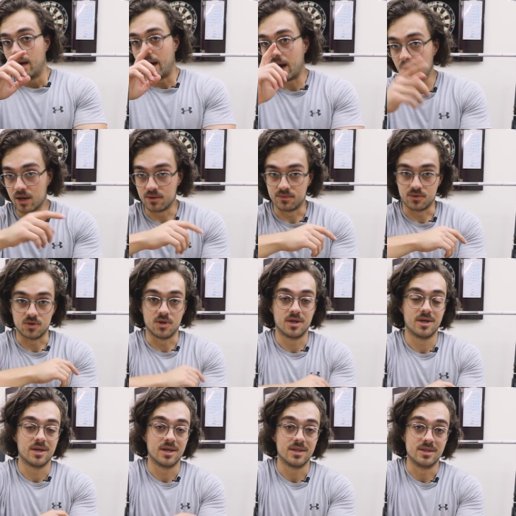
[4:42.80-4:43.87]
However,
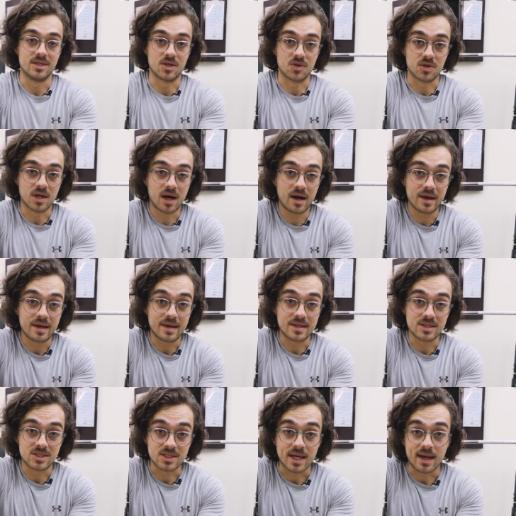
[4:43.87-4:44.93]
they're not
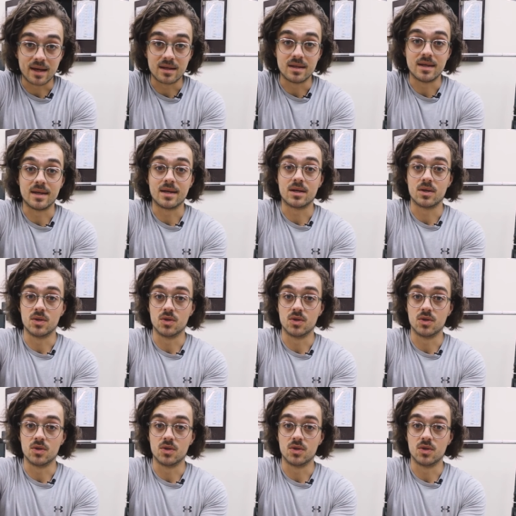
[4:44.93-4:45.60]
insanely